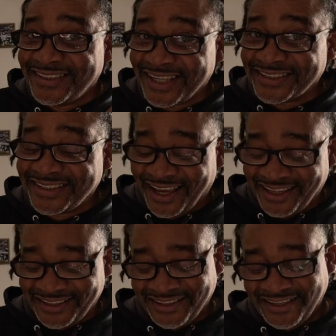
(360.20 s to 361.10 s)
Just
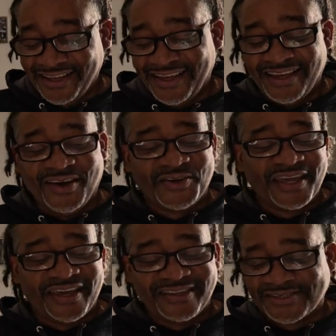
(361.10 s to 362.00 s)
yet.
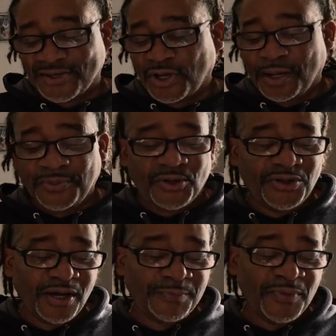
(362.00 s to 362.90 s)
Okay, so coming
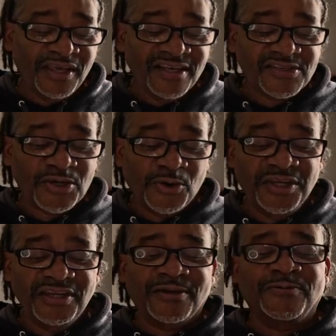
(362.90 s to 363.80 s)
on up. So
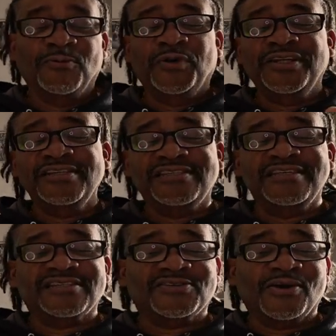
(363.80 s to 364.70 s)
here, what is
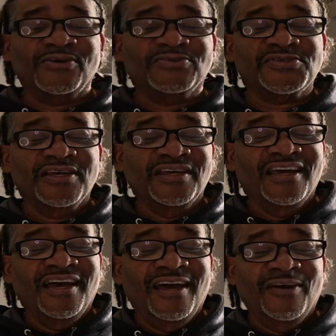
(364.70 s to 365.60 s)
this, Charles?
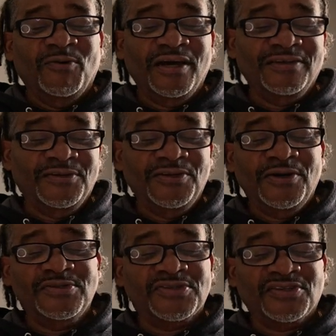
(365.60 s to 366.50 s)
Well, you
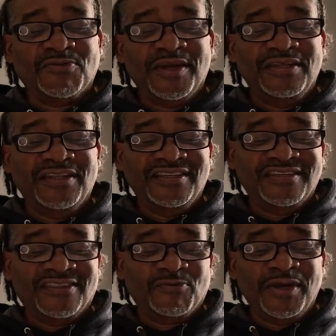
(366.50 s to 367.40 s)
know, it's a
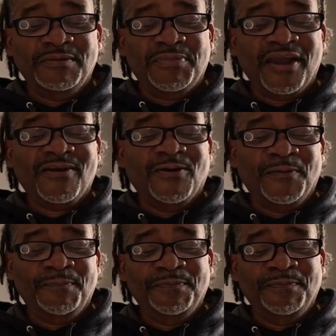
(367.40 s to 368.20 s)
threaded barrel.